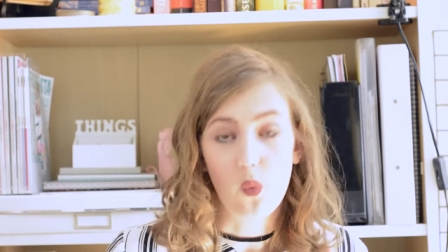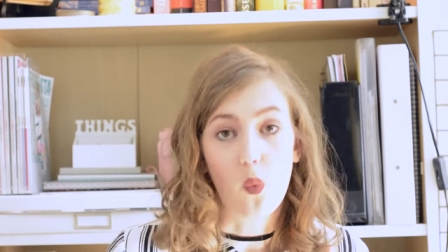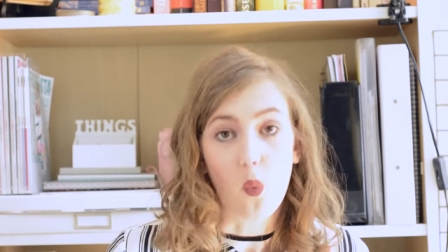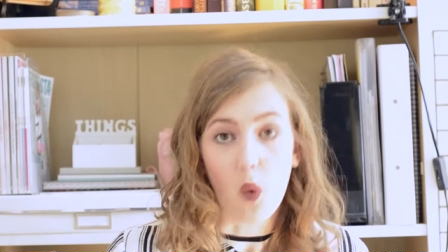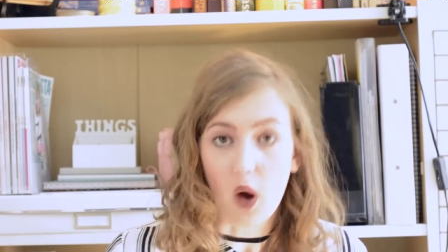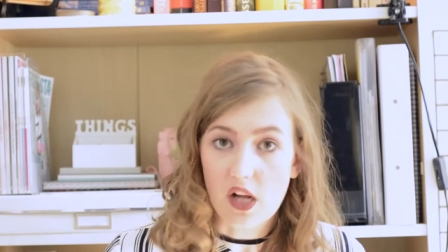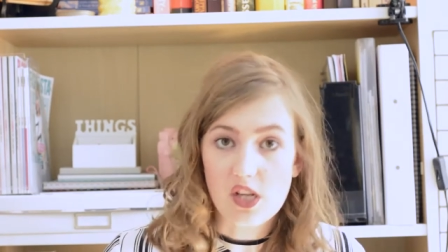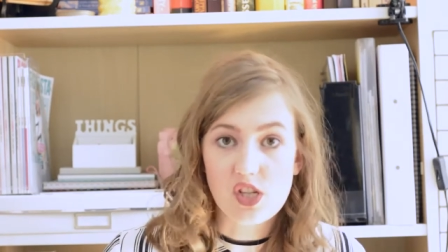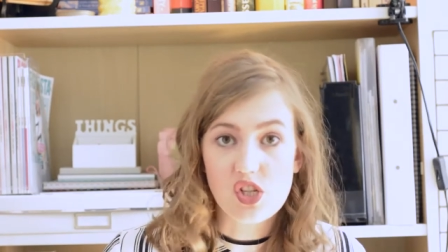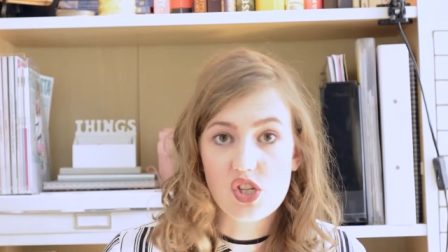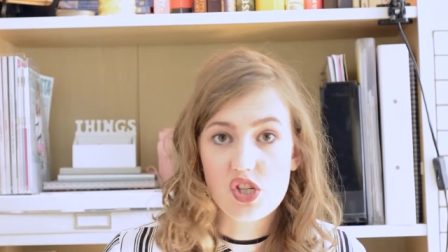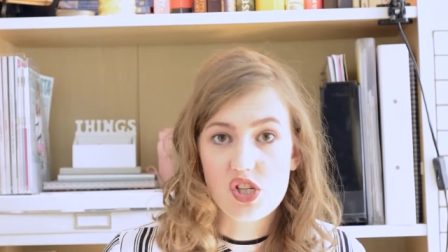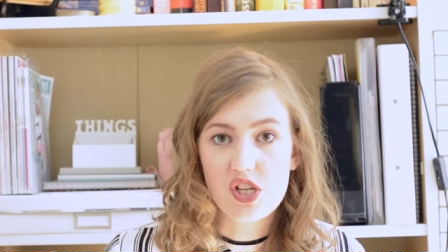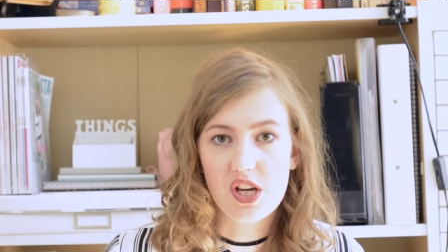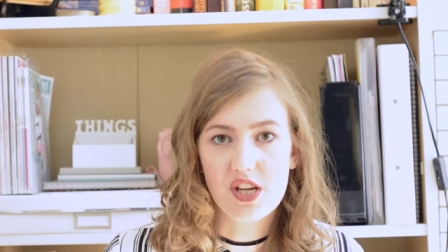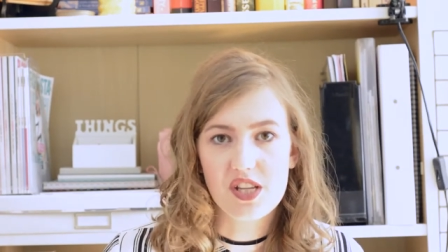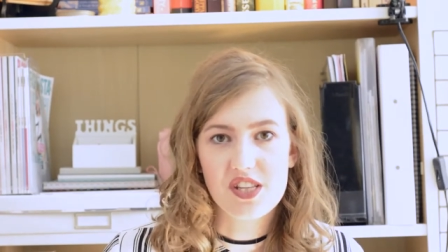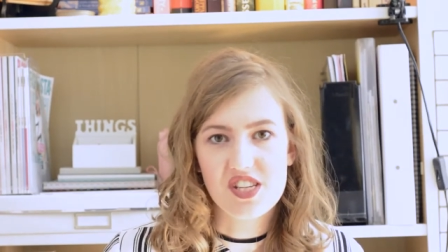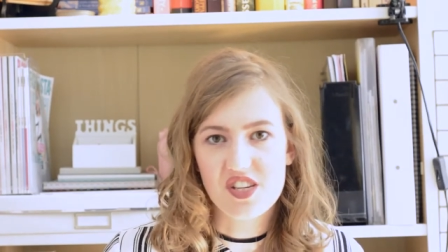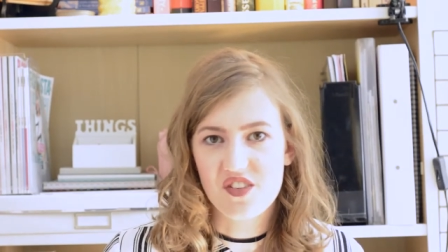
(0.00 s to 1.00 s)
watch
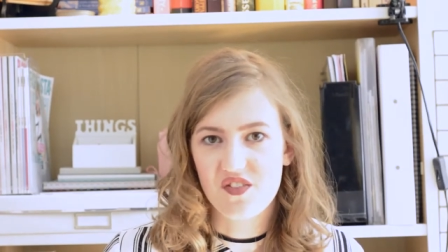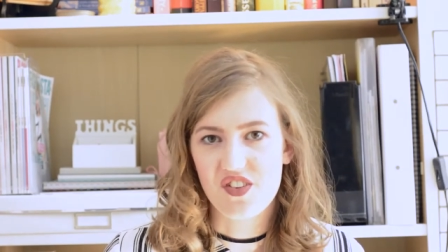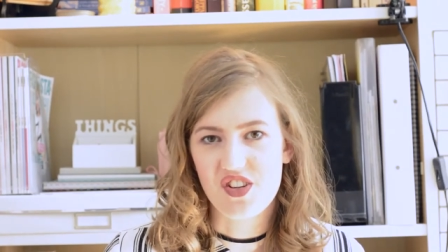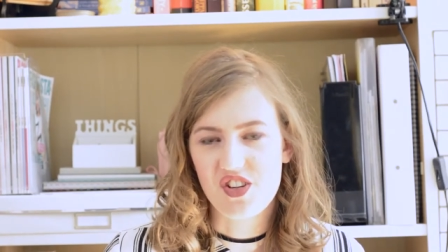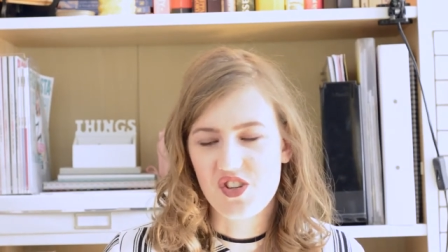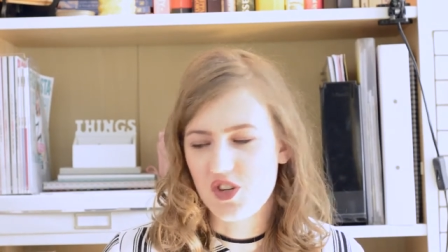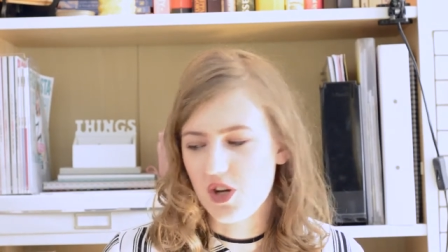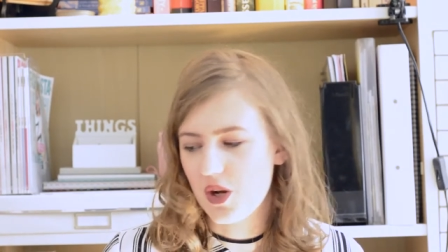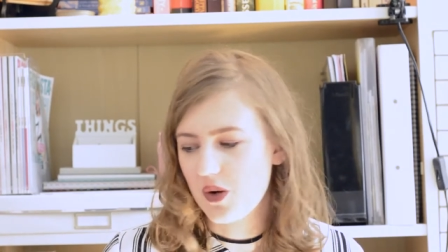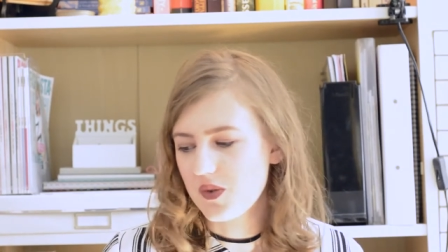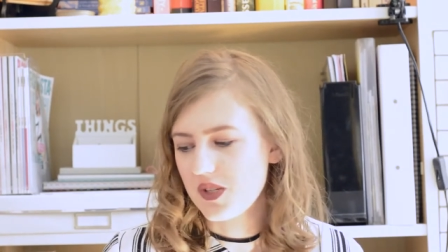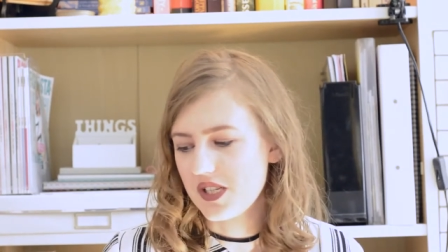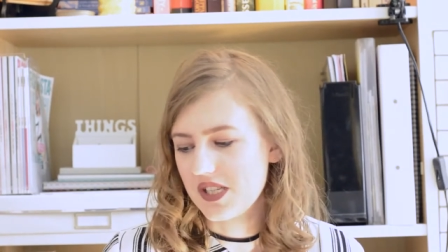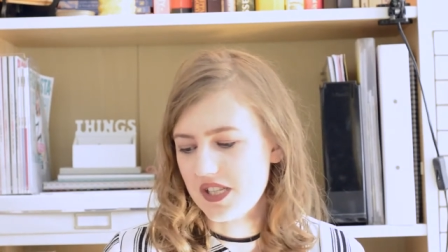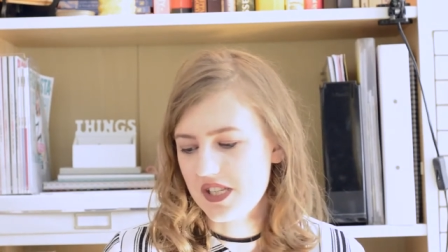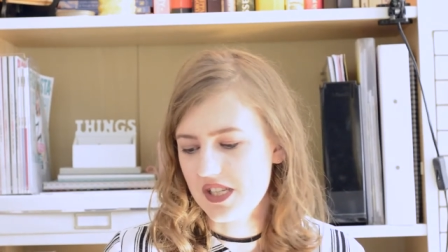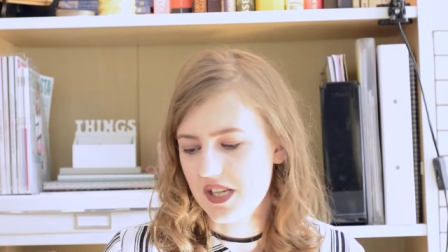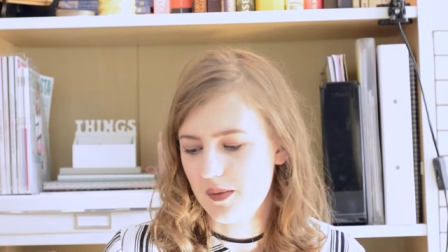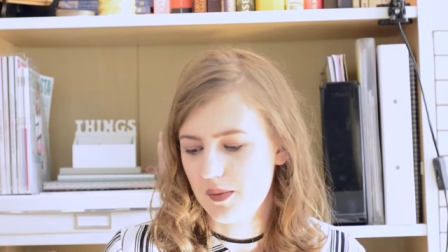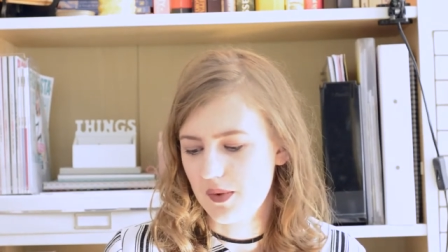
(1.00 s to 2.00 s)
TV shows in
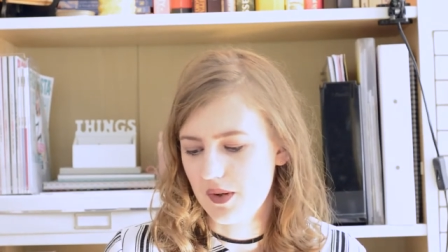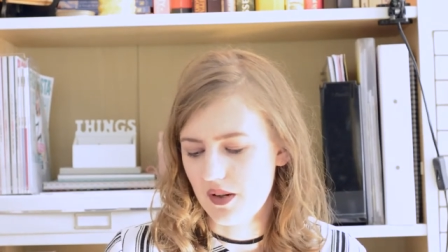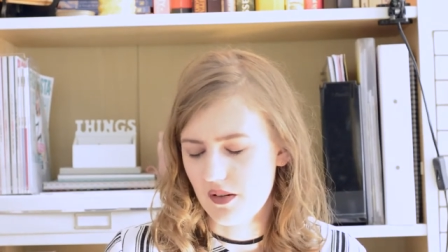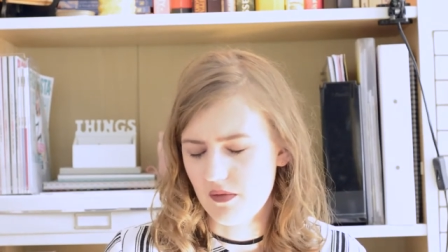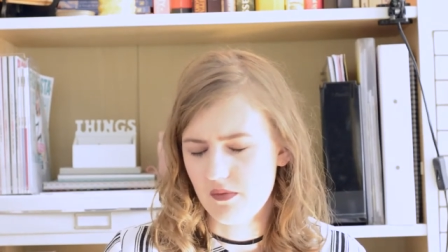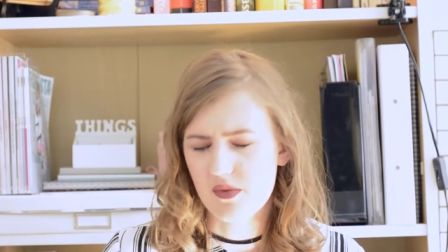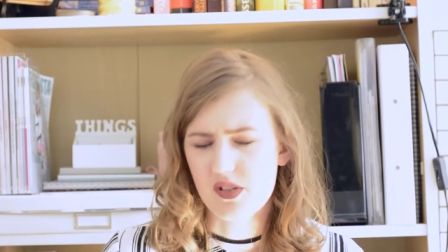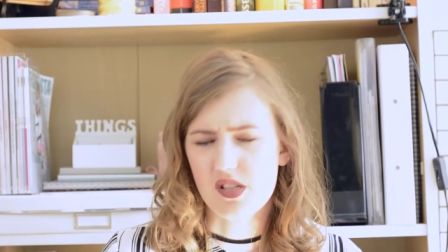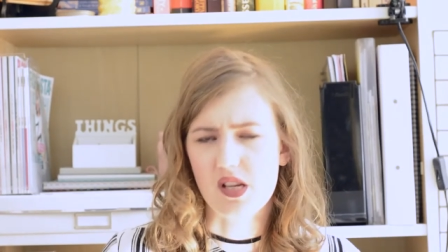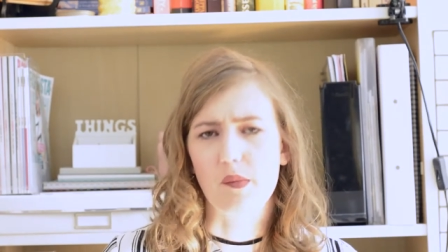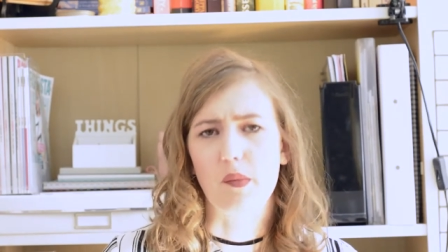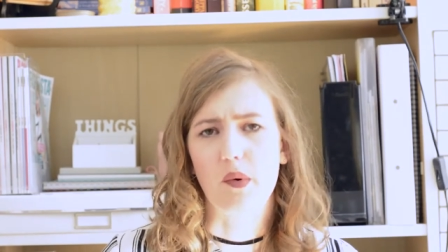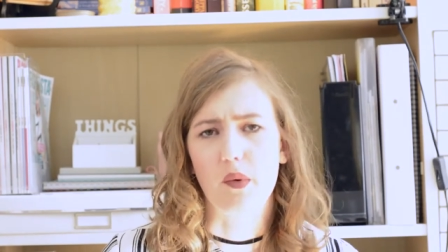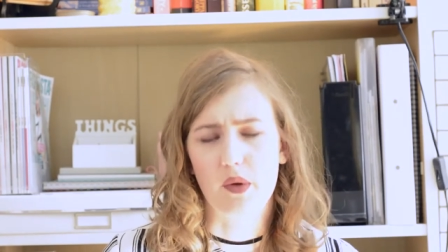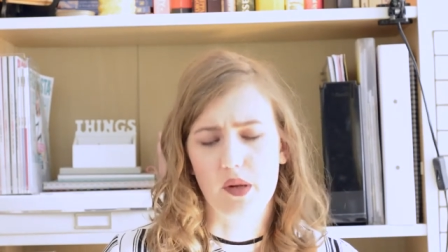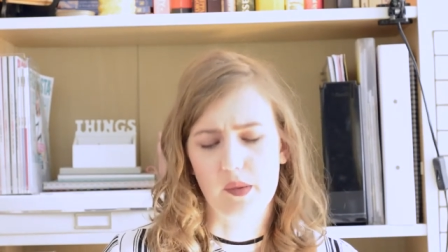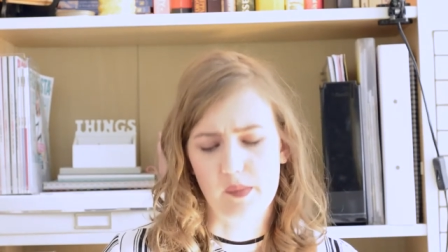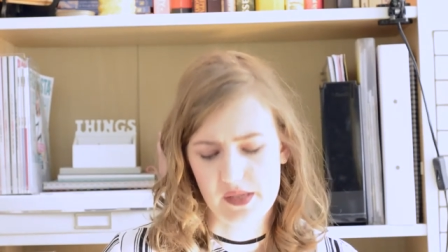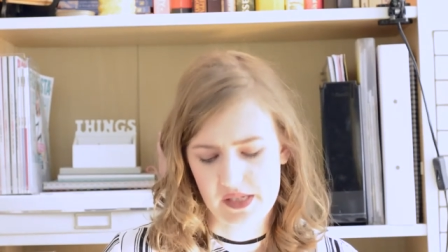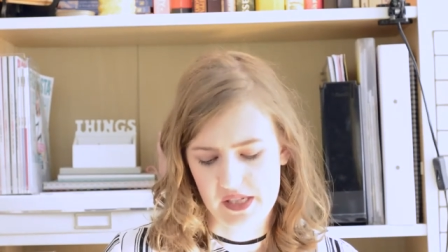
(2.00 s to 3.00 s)
summer summer
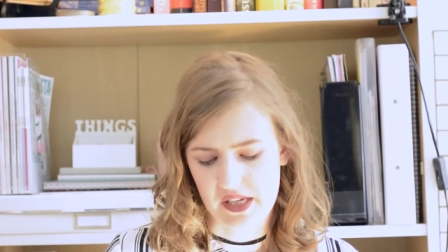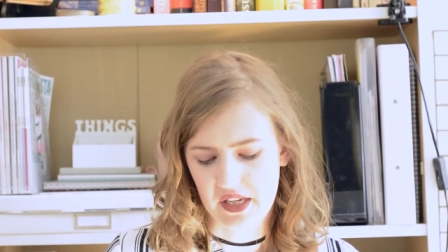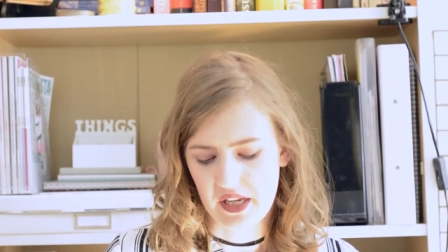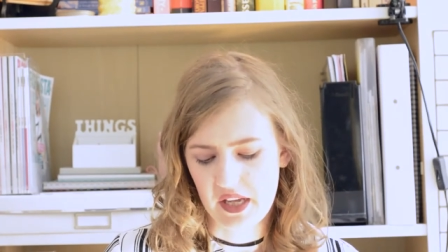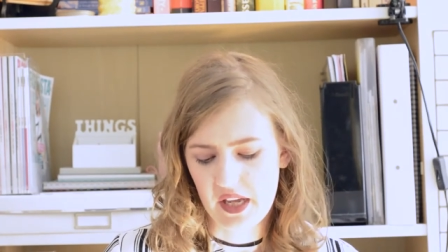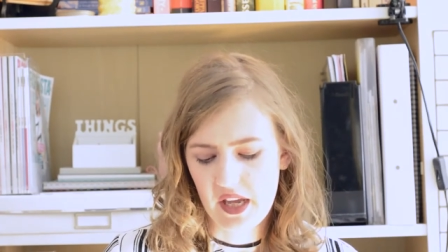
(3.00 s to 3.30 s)
I'm